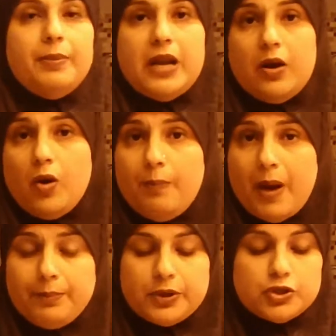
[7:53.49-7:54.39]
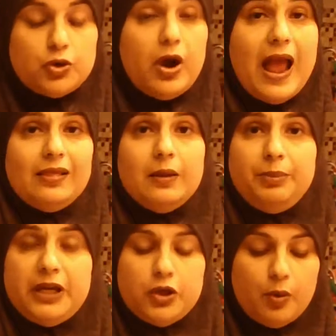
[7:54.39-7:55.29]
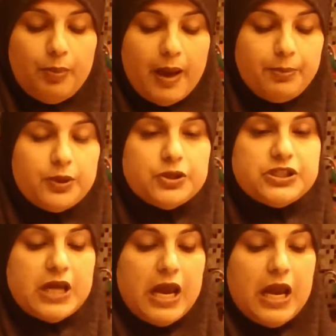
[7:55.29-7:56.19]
habanero peppers or jalapeno peppers.